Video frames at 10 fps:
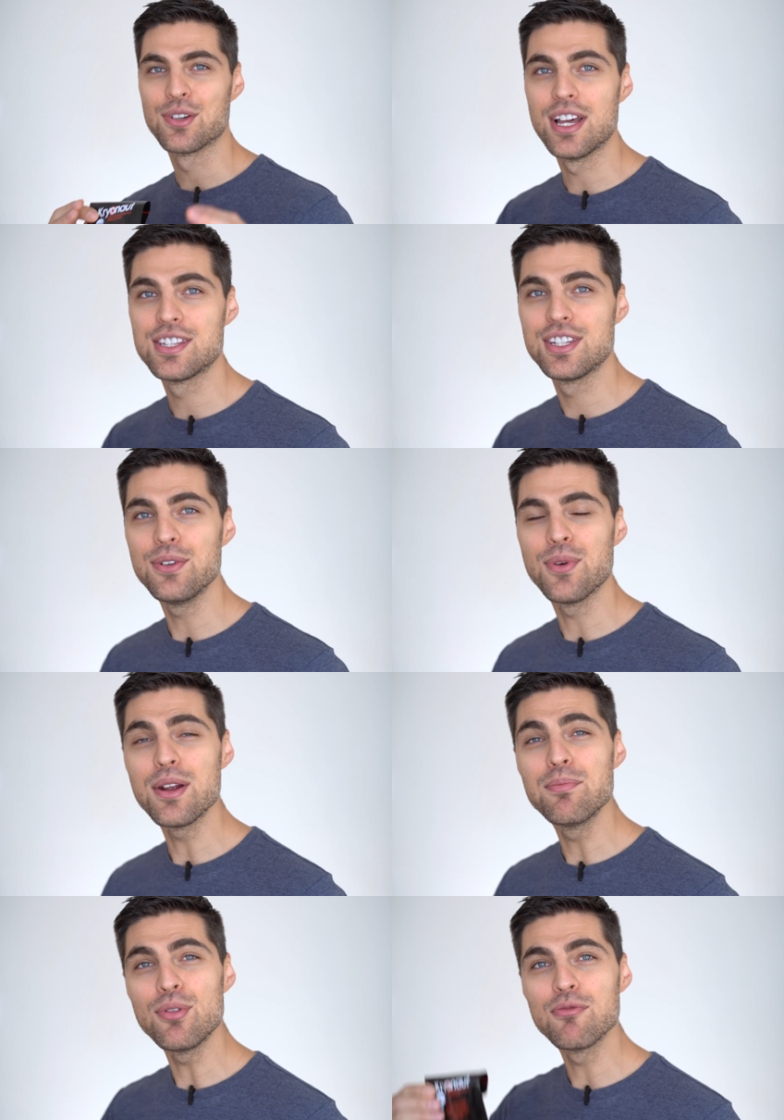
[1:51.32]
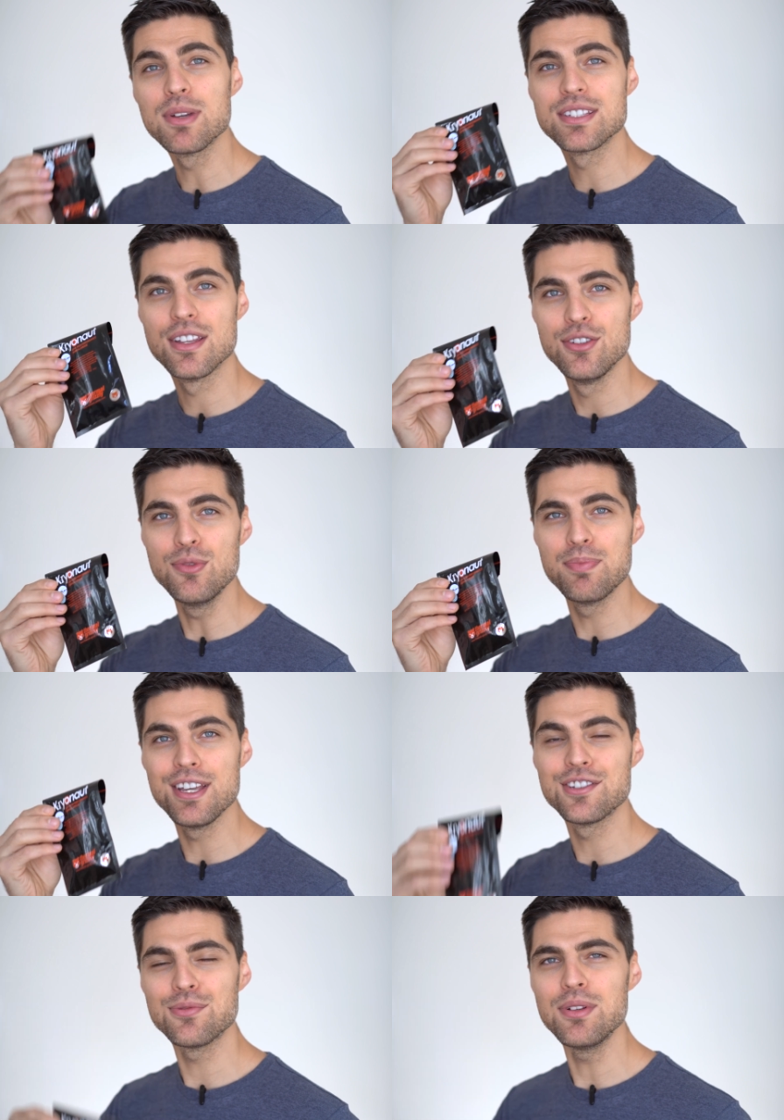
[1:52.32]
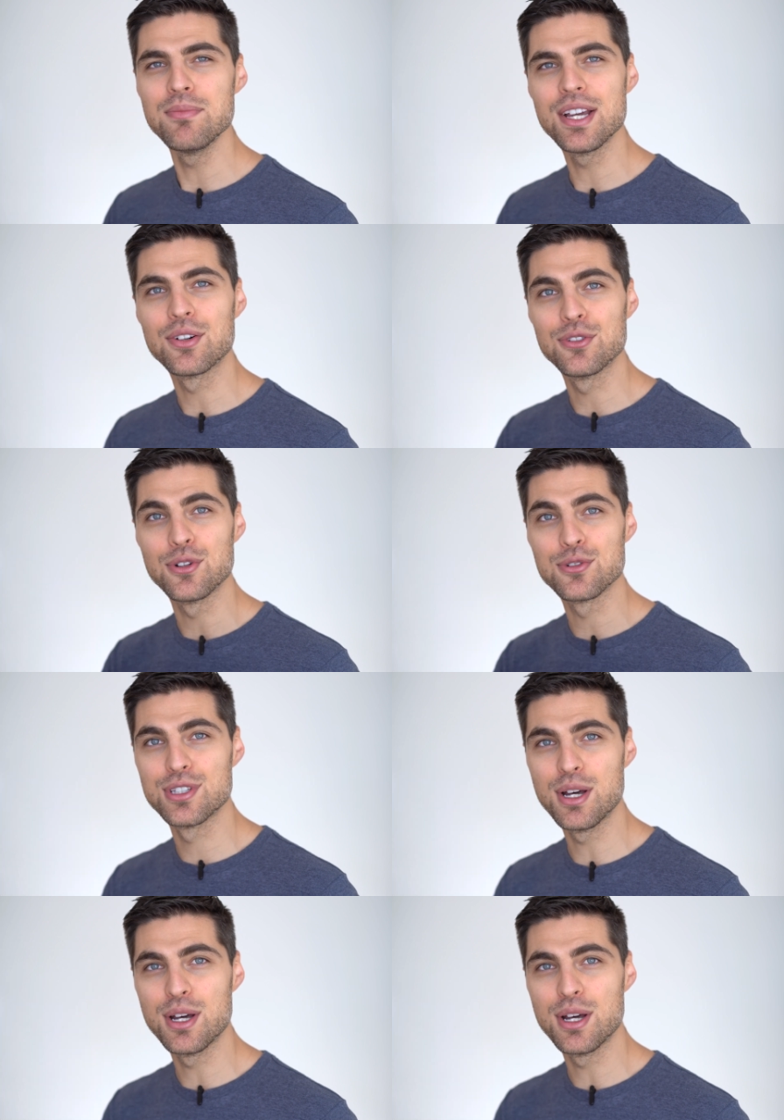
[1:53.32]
So let's see what improvements the new paste will make on those